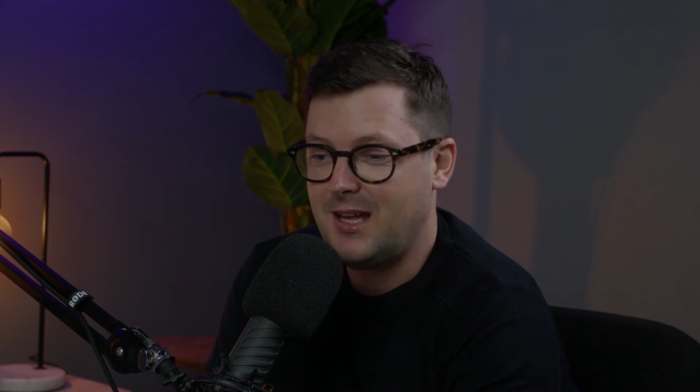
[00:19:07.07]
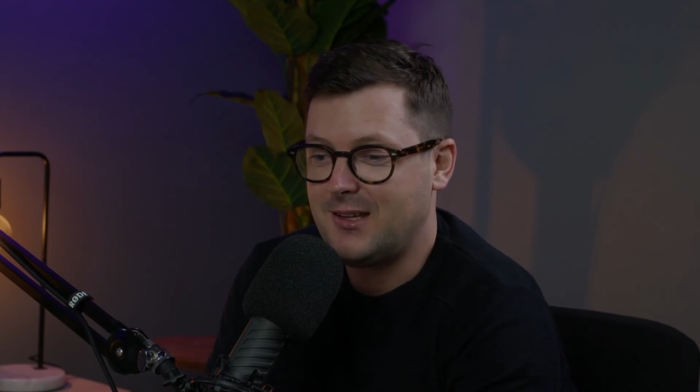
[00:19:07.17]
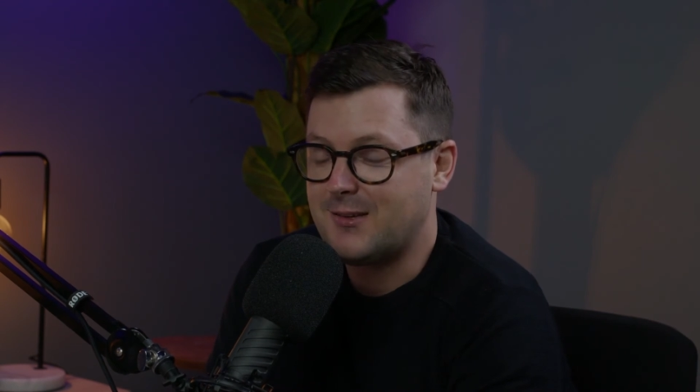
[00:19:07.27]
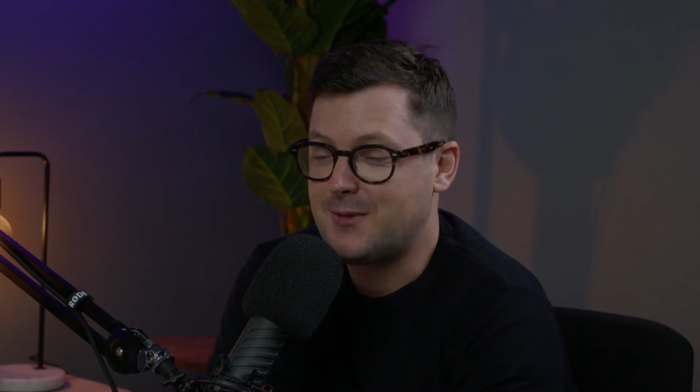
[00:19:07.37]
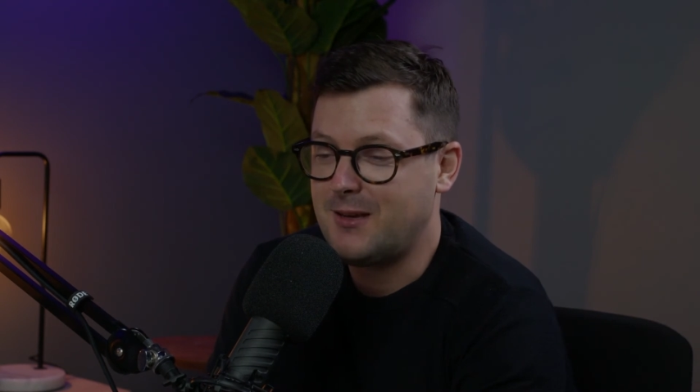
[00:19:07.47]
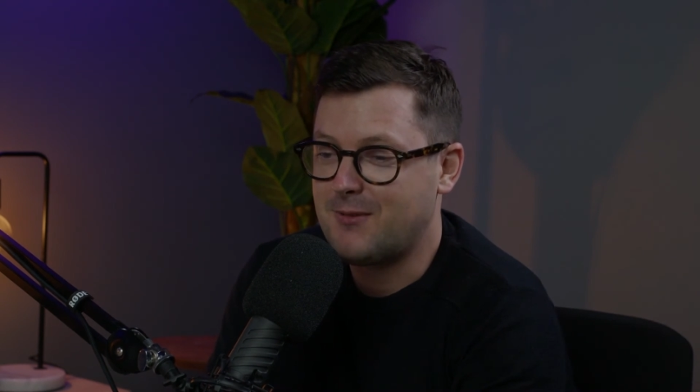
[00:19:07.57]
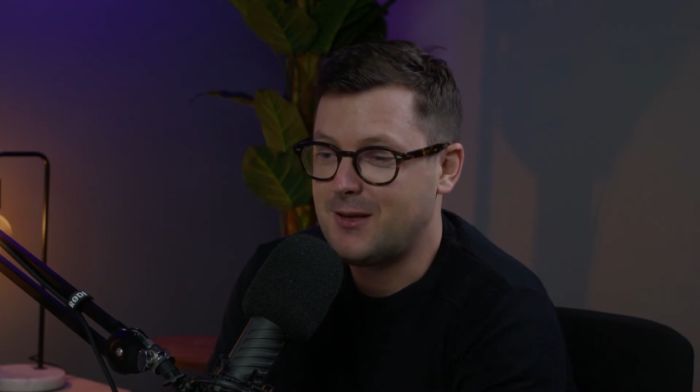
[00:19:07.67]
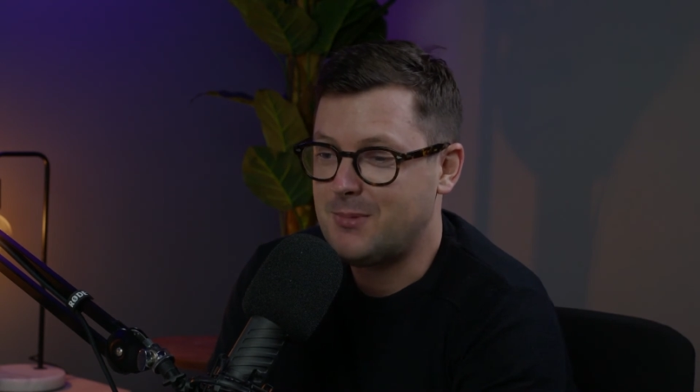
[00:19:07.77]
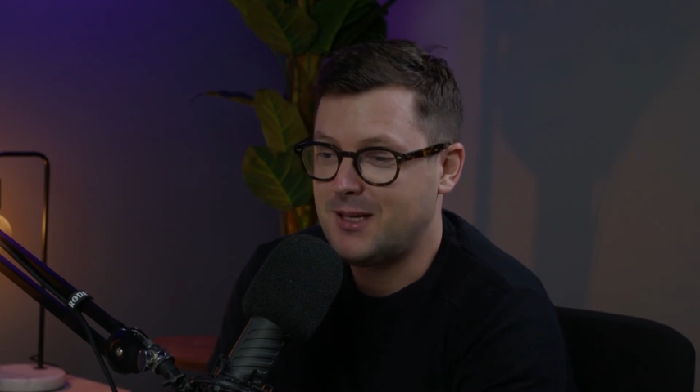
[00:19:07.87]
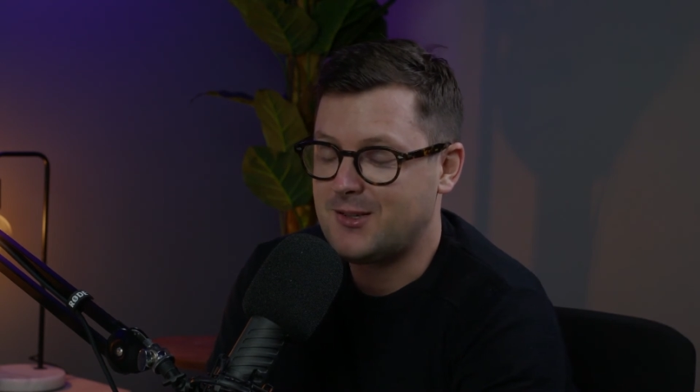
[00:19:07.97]
and there's
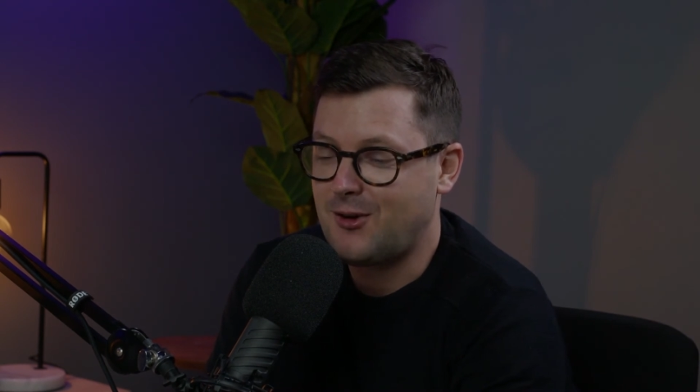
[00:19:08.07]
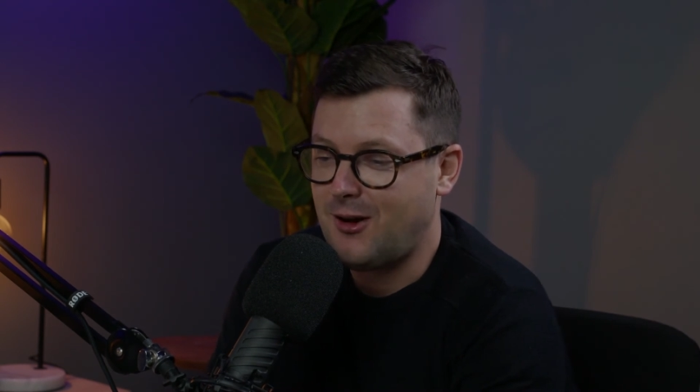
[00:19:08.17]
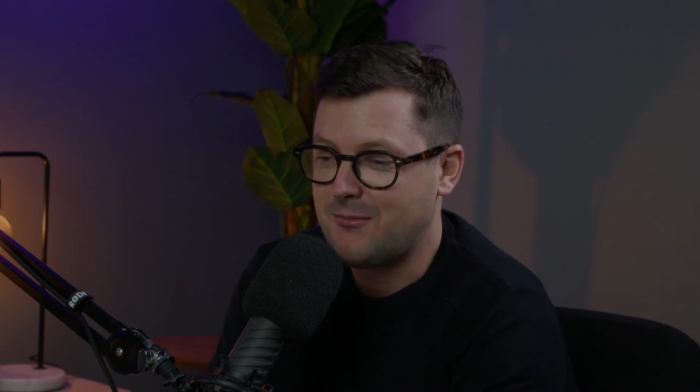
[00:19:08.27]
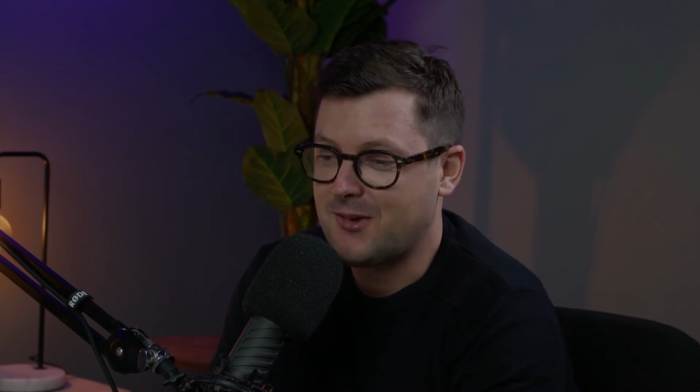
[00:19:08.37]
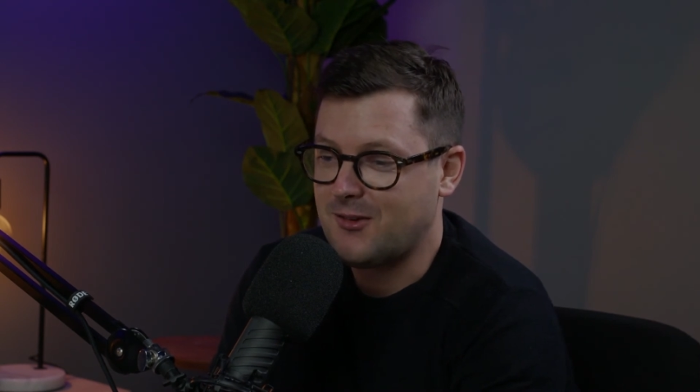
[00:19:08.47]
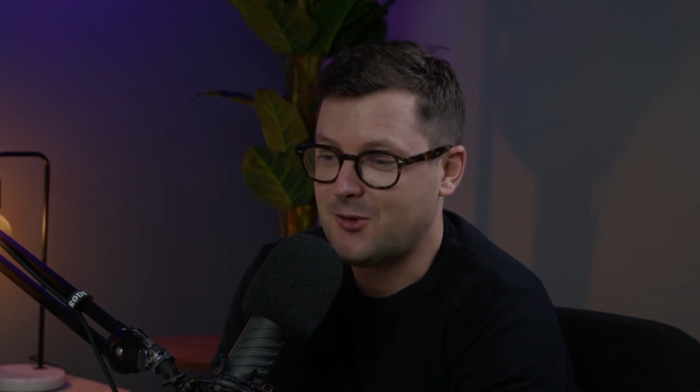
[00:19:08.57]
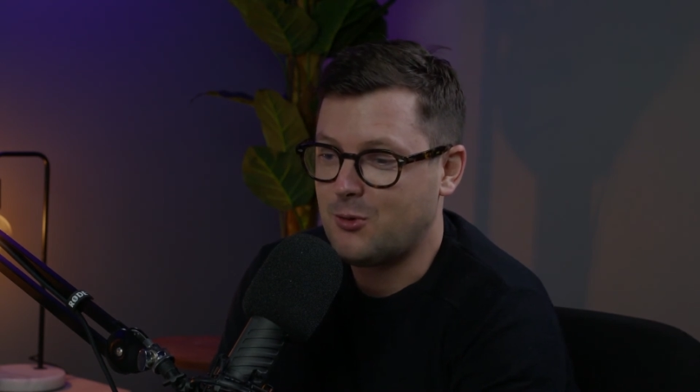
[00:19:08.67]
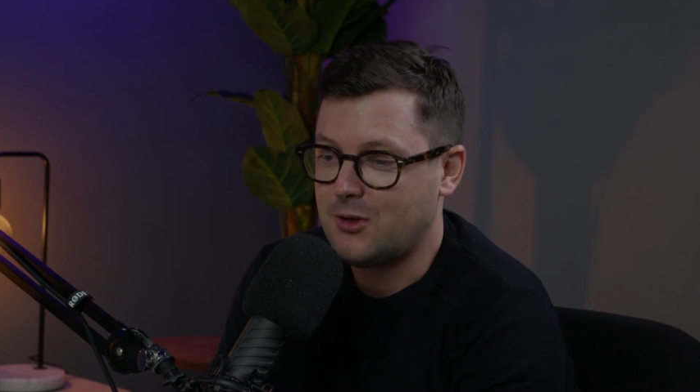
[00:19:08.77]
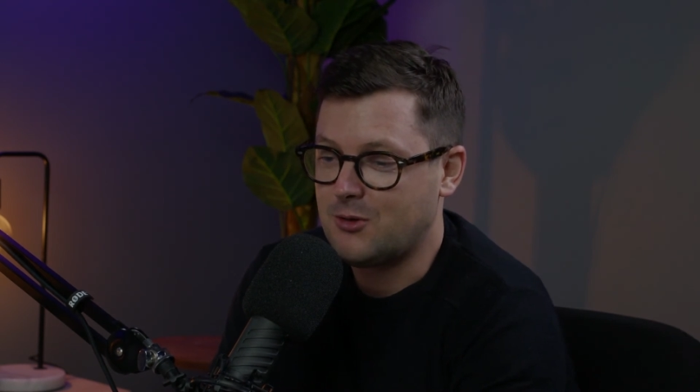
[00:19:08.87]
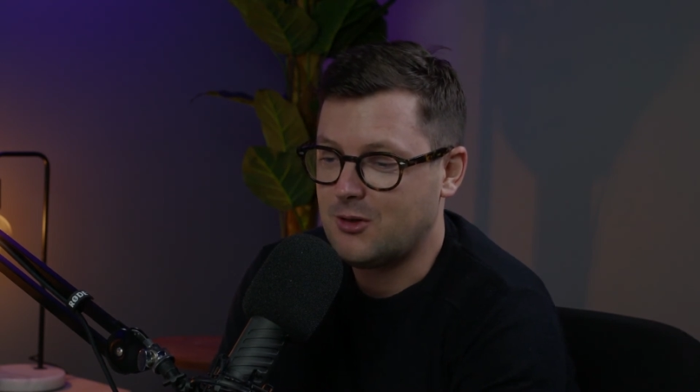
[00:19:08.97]
definitely been times I was
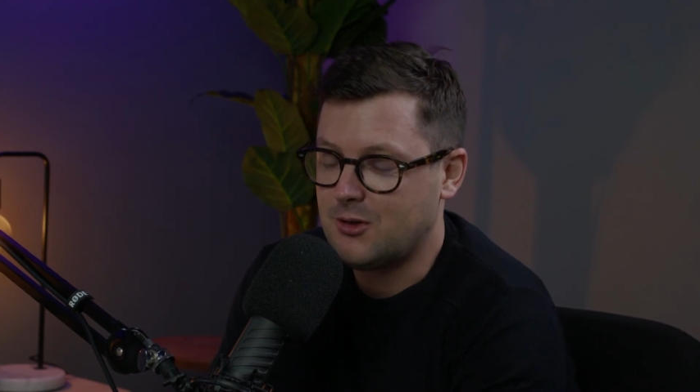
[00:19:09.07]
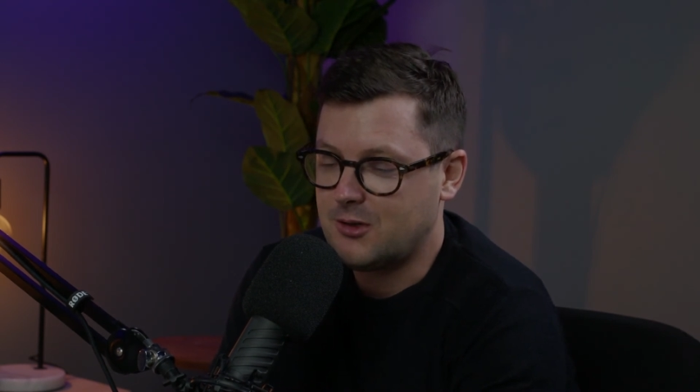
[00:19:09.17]
talking to,